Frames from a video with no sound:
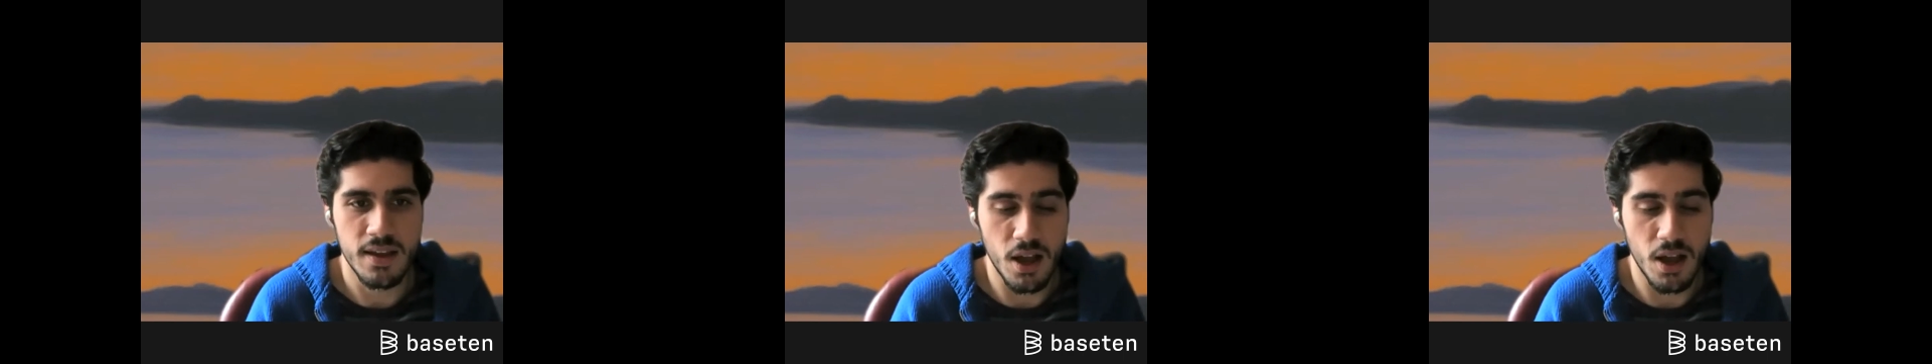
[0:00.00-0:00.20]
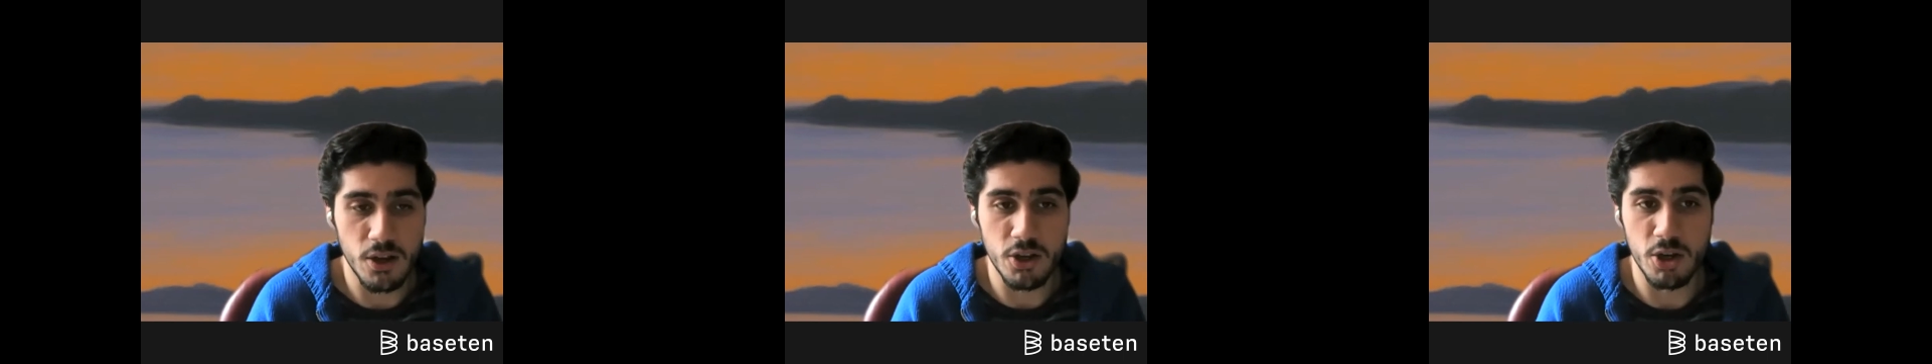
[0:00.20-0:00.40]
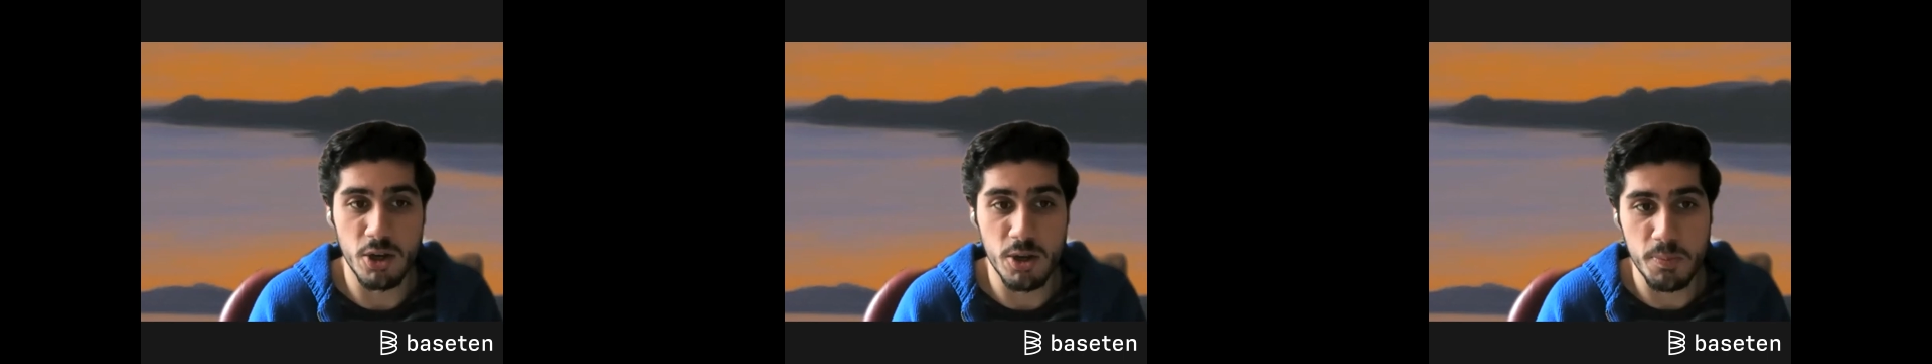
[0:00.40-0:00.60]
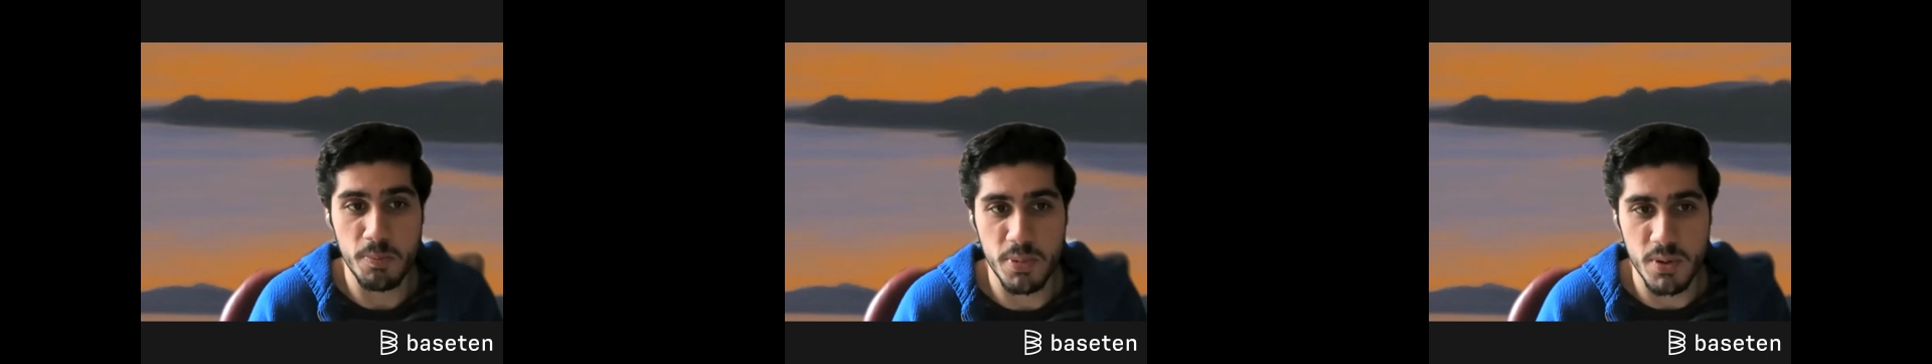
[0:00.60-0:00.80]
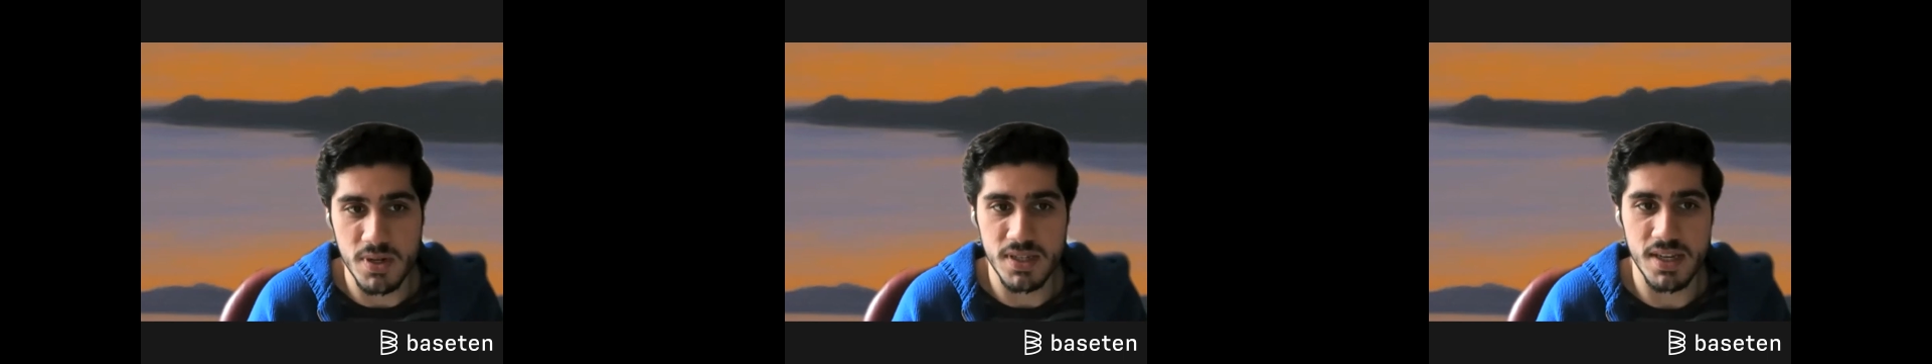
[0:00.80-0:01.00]
a
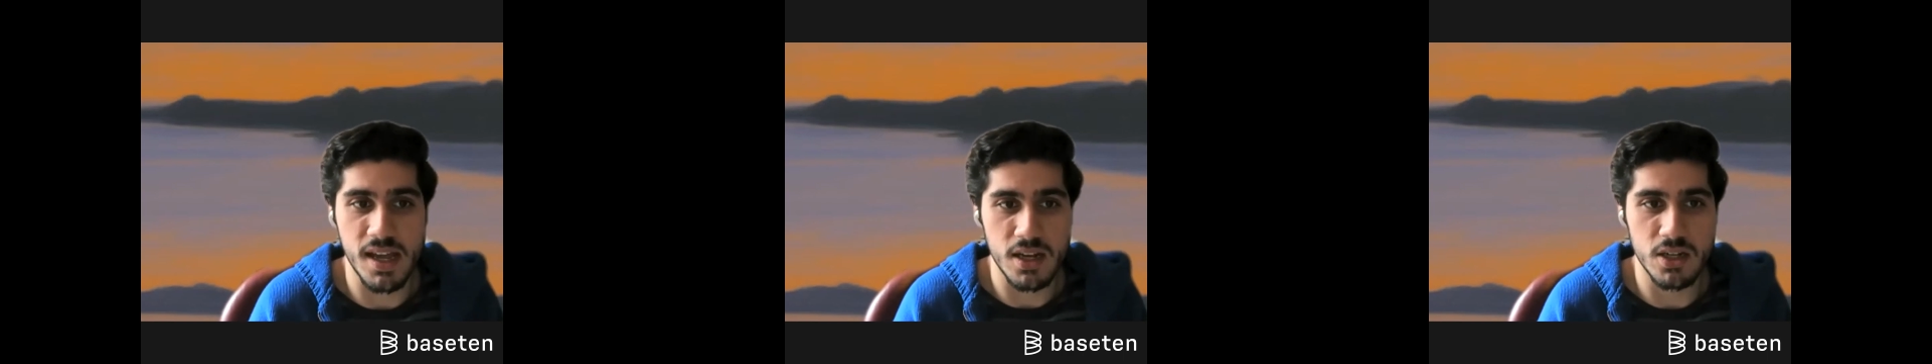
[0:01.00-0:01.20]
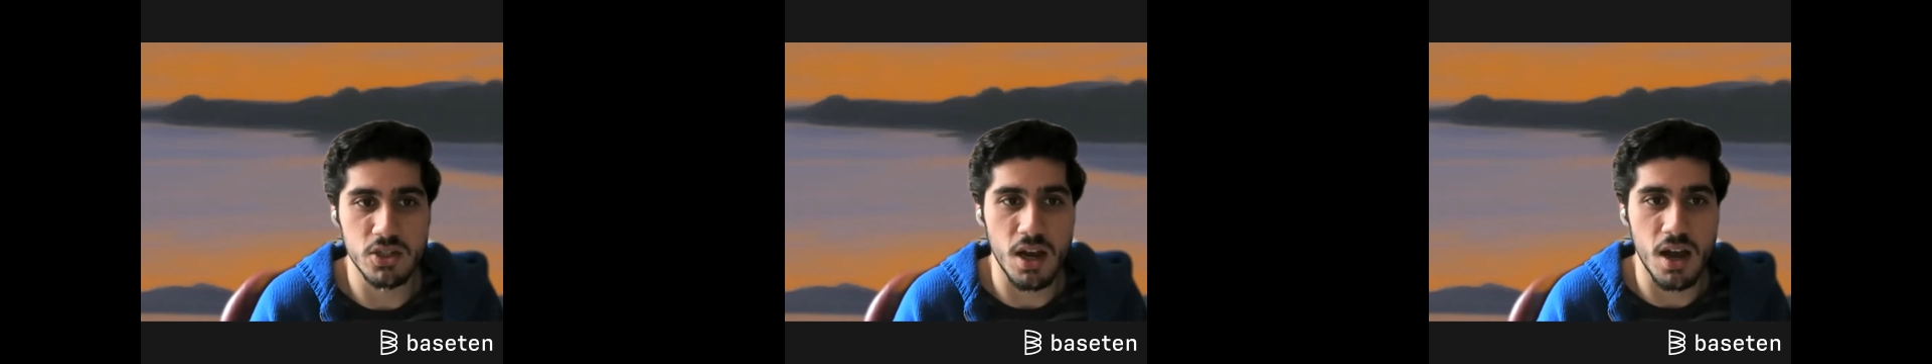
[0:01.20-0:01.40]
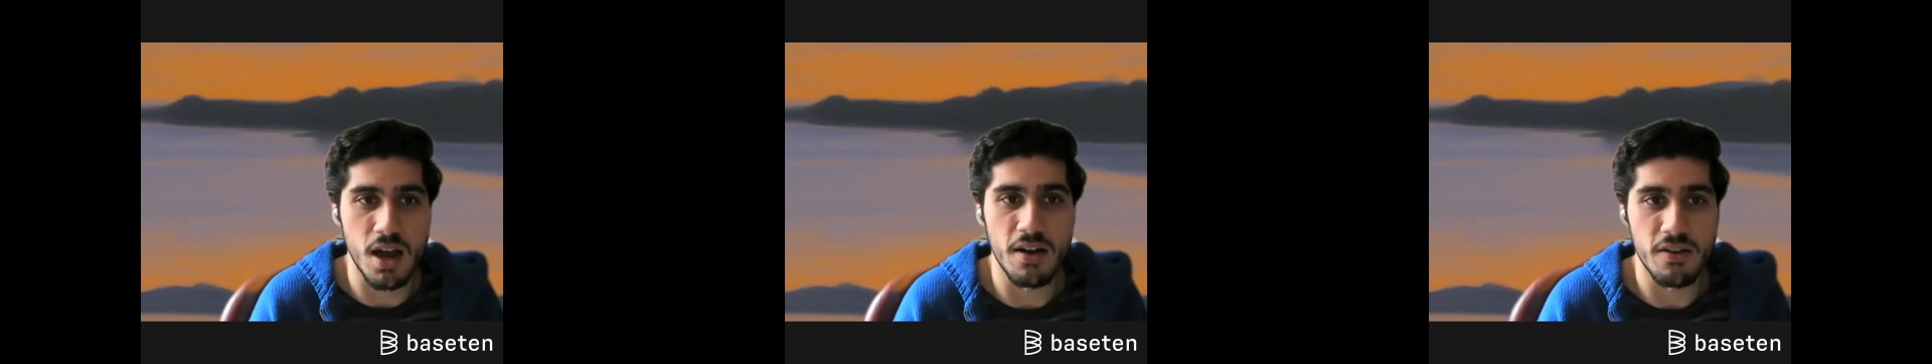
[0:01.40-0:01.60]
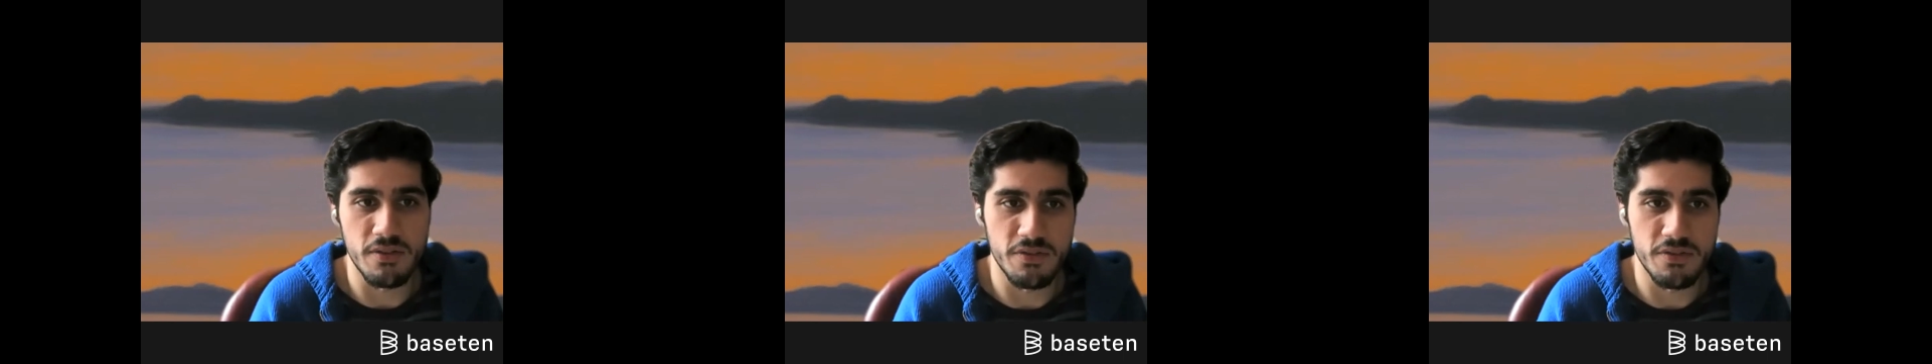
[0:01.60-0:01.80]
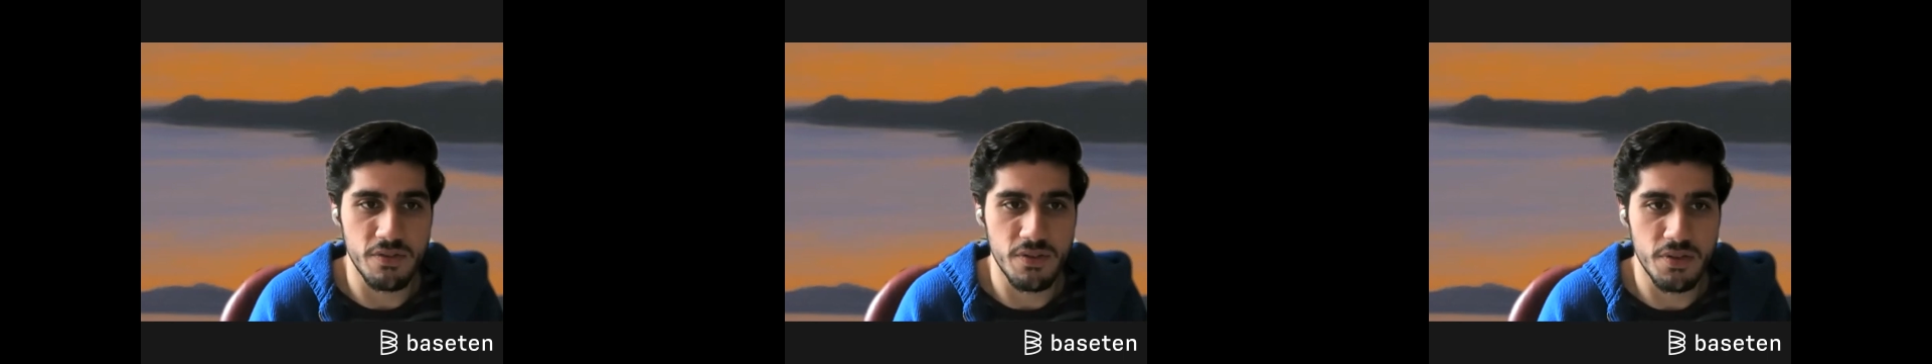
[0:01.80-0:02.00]
good percentage
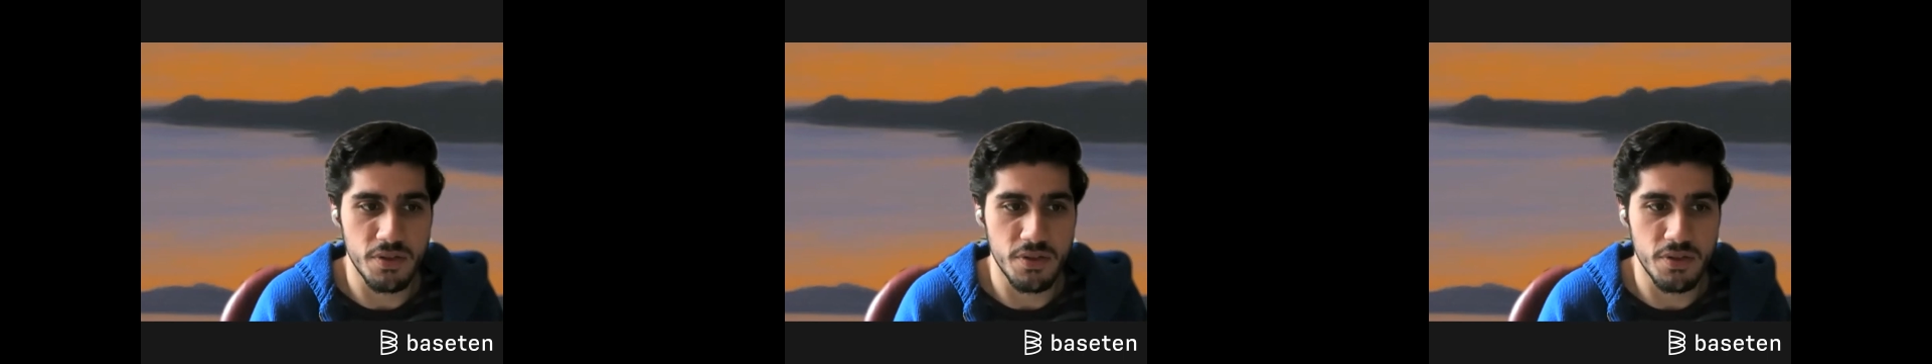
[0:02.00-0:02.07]
of